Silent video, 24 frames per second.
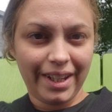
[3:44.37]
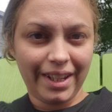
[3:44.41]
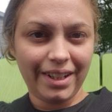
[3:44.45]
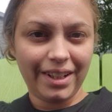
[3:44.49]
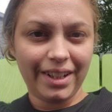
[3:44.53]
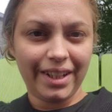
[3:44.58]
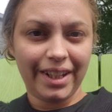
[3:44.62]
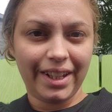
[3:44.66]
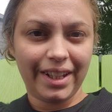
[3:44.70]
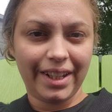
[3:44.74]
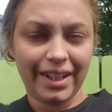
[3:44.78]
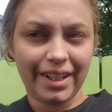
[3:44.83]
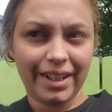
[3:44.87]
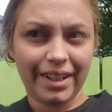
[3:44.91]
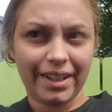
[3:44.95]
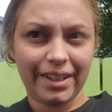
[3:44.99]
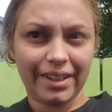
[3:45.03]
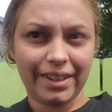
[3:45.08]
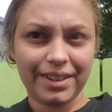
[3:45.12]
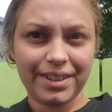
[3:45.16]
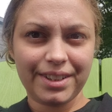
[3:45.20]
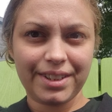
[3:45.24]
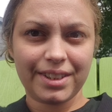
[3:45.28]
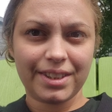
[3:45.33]
it
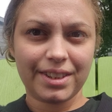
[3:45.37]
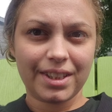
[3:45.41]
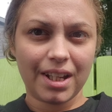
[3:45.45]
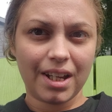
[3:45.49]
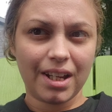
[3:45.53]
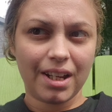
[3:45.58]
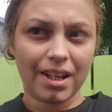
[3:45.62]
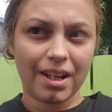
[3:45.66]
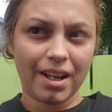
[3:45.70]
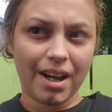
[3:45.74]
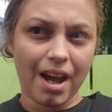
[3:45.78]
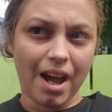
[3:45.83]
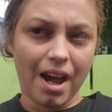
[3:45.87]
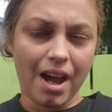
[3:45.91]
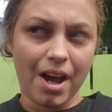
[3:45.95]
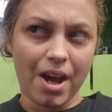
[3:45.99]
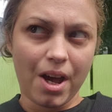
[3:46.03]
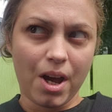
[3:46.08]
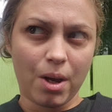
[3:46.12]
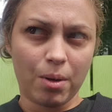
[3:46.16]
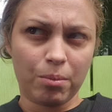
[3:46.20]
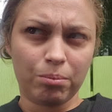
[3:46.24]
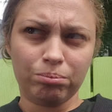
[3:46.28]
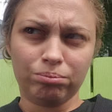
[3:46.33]
is
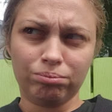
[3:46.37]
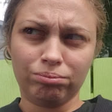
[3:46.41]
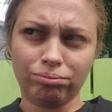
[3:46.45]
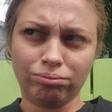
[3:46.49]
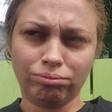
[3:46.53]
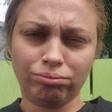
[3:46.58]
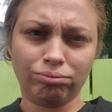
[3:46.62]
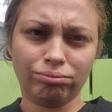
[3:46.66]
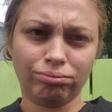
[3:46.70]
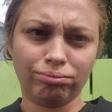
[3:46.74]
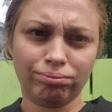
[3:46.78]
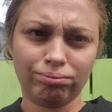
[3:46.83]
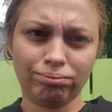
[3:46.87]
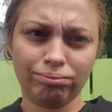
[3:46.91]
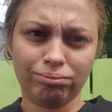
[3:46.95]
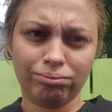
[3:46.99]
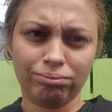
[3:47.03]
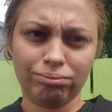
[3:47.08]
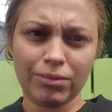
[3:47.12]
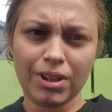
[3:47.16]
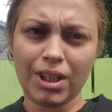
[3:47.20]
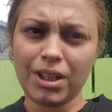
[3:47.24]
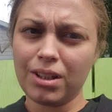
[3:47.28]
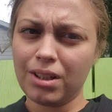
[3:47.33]
um
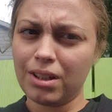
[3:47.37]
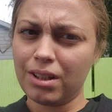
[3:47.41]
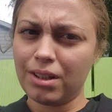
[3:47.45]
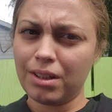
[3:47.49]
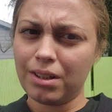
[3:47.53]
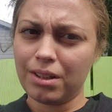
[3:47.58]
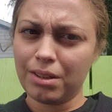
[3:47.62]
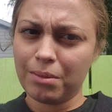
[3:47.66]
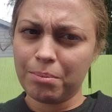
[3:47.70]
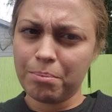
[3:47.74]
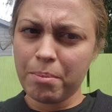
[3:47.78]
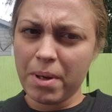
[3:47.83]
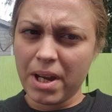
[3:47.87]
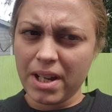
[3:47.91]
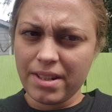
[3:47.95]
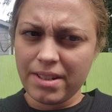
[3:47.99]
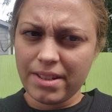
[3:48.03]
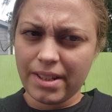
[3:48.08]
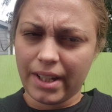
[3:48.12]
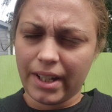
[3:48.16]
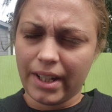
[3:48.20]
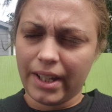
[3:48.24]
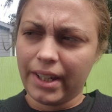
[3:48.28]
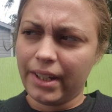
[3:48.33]

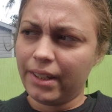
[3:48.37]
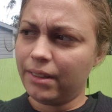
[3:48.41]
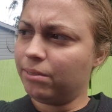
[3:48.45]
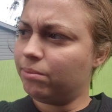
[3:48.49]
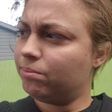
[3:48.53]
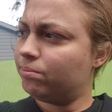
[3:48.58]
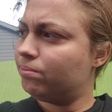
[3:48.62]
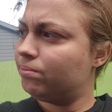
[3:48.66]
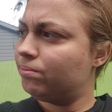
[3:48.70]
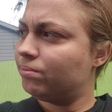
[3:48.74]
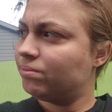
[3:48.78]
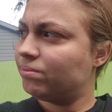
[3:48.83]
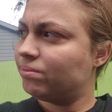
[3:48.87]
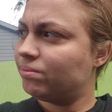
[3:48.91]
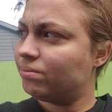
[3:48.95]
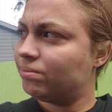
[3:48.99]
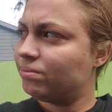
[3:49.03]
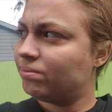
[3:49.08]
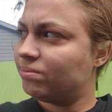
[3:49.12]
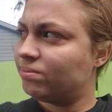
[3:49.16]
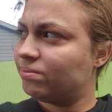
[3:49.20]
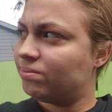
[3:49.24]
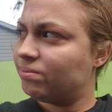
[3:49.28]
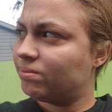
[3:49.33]
Monday,
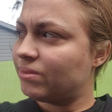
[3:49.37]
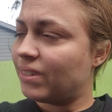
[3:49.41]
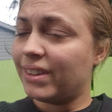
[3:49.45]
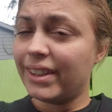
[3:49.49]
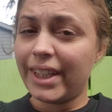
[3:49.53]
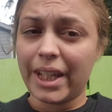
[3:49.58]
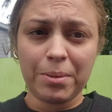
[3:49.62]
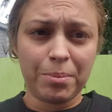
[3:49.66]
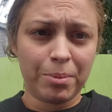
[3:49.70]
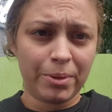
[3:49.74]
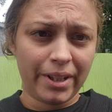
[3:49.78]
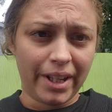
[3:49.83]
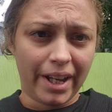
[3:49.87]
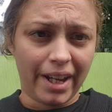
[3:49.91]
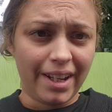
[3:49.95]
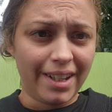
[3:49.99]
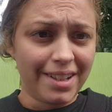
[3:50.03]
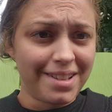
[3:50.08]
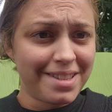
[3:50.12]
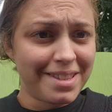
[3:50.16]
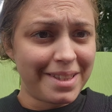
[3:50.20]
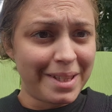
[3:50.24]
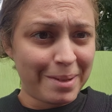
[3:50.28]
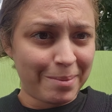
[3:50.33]
Labor Day.
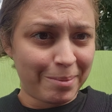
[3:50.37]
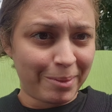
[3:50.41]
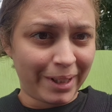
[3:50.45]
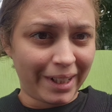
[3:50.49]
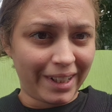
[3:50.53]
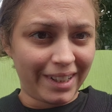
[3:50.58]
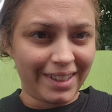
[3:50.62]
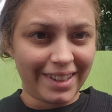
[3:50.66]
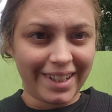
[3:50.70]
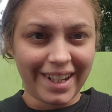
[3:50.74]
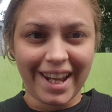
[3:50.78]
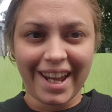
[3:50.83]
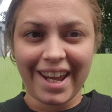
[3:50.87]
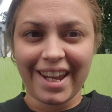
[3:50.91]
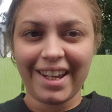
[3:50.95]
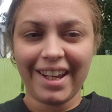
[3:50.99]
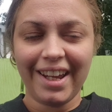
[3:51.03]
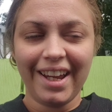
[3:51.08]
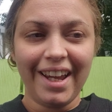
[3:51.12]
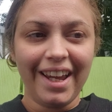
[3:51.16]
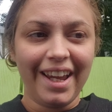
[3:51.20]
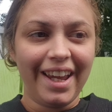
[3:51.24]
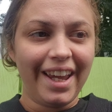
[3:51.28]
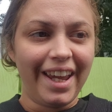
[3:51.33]
It's Labor Day today,
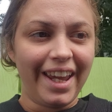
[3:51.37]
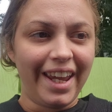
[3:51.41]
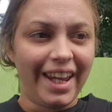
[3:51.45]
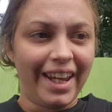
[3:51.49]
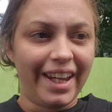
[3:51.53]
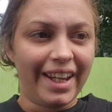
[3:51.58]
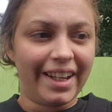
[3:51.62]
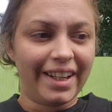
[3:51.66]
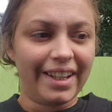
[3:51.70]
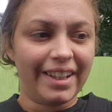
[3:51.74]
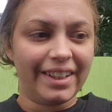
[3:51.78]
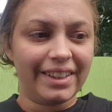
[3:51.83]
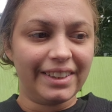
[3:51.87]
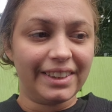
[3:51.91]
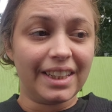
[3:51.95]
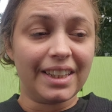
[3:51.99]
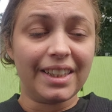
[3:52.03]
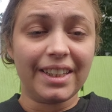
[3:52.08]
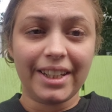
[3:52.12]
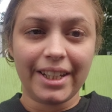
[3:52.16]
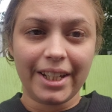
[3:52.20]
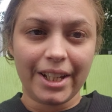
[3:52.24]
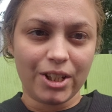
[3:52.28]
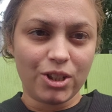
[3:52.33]
and
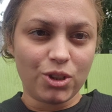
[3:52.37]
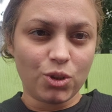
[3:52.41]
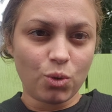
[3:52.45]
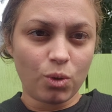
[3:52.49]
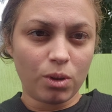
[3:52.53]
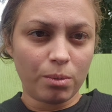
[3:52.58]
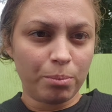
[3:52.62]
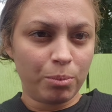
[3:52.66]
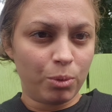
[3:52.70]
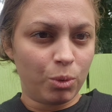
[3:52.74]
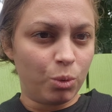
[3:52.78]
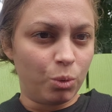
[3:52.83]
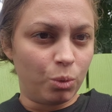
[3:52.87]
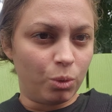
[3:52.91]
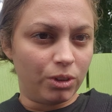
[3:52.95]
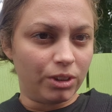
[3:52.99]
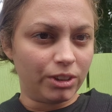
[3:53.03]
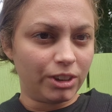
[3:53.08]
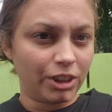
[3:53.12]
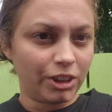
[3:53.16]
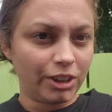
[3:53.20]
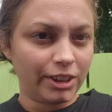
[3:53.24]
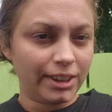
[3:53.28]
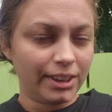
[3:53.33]
the indoor
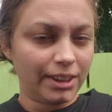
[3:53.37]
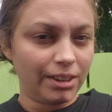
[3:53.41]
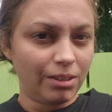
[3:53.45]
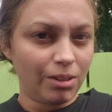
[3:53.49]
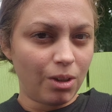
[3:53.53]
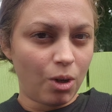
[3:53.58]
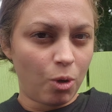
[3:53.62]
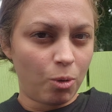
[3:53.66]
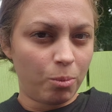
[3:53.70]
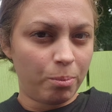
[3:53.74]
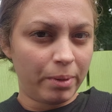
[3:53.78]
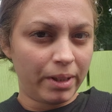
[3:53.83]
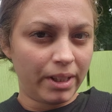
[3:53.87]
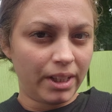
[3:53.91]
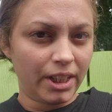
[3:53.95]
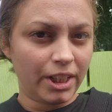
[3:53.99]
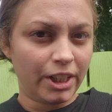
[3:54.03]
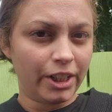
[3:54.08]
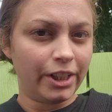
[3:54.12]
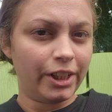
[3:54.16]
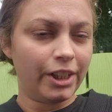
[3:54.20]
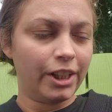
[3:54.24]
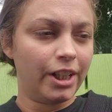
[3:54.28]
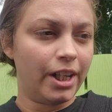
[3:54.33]
pools are still open
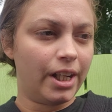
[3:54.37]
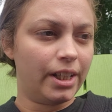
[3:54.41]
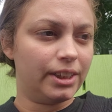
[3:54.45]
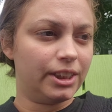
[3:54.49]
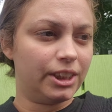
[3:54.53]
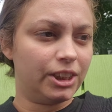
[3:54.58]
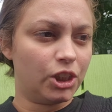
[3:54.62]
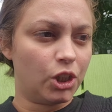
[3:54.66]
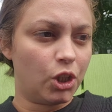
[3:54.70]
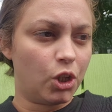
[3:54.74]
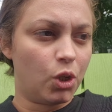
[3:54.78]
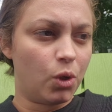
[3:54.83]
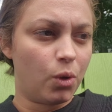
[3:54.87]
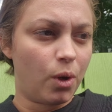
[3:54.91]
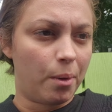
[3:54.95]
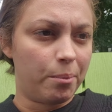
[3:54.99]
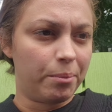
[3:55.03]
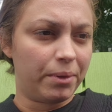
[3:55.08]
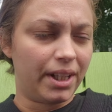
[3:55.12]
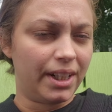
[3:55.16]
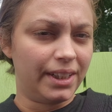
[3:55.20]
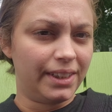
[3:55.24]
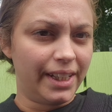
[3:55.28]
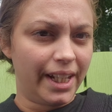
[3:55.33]
here, and so
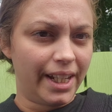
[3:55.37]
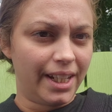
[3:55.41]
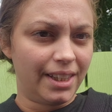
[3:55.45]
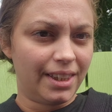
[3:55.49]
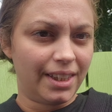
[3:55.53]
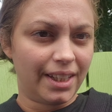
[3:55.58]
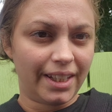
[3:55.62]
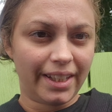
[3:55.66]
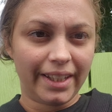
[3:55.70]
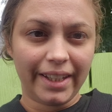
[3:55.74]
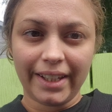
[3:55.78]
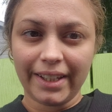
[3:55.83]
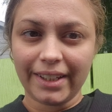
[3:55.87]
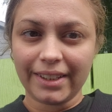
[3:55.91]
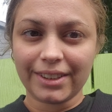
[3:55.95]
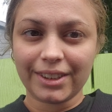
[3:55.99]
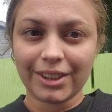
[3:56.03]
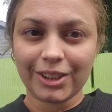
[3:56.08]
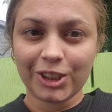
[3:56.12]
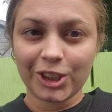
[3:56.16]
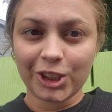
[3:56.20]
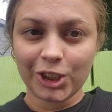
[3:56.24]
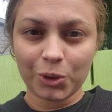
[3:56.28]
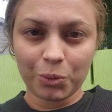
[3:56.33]
I'm gonna take the
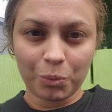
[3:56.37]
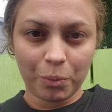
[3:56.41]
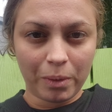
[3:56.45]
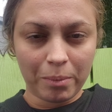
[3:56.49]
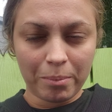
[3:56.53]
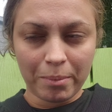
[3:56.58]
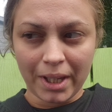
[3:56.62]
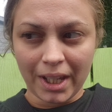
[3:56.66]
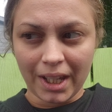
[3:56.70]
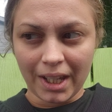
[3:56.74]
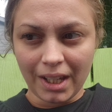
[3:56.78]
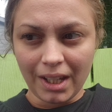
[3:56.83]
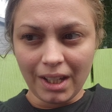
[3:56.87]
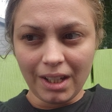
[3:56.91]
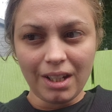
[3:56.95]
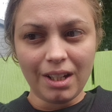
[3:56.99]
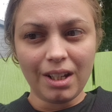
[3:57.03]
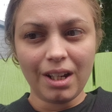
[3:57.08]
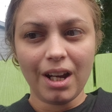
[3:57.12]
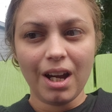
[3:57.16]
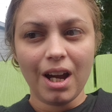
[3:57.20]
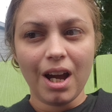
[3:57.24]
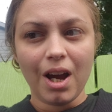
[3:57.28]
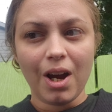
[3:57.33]
kids swimming.
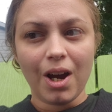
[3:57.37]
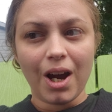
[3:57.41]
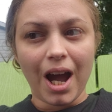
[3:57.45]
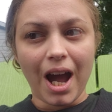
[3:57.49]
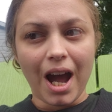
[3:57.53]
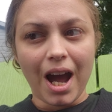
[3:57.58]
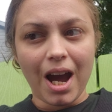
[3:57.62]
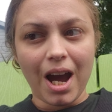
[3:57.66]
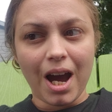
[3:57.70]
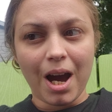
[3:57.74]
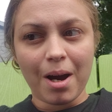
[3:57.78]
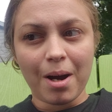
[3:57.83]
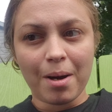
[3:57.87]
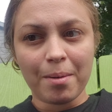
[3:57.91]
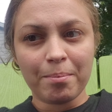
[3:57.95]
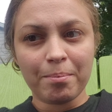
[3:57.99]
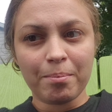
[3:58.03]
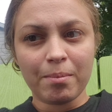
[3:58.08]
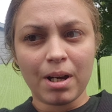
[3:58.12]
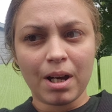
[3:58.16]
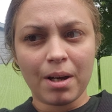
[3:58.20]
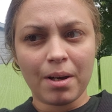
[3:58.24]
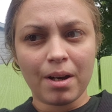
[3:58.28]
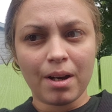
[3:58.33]

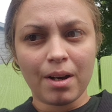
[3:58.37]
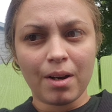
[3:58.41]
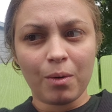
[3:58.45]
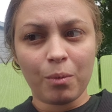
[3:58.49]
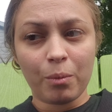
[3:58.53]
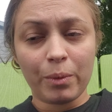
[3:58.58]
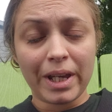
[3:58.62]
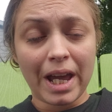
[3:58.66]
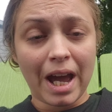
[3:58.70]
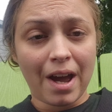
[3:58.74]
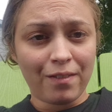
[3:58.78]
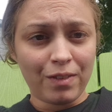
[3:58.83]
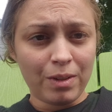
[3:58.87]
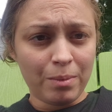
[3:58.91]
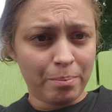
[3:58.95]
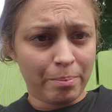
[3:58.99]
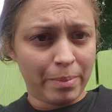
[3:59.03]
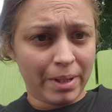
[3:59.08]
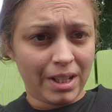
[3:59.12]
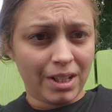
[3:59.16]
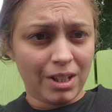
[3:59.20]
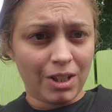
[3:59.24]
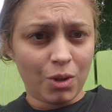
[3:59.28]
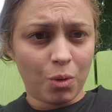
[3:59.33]
Um, we haven't
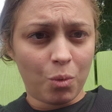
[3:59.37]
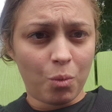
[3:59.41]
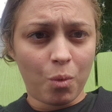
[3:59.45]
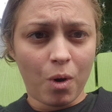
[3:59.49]
been in a